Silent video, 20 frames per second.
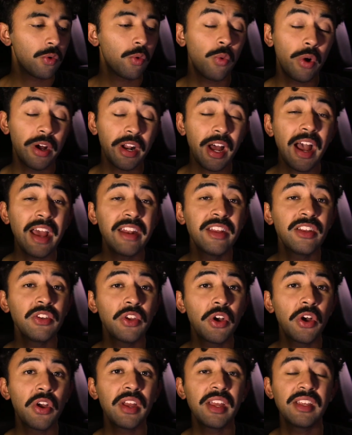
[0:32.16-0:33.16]
What I didn't
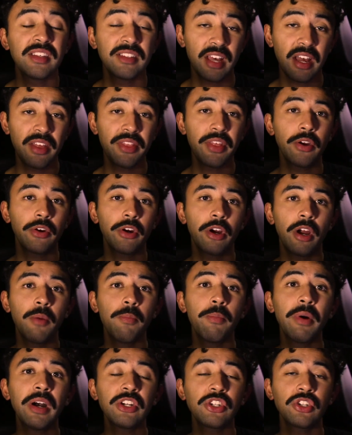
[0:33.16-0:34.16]
know is that there are a
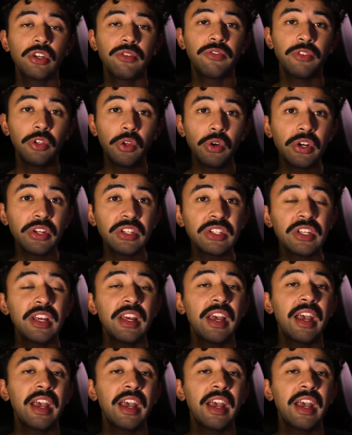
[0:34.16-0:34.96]
bunch of laws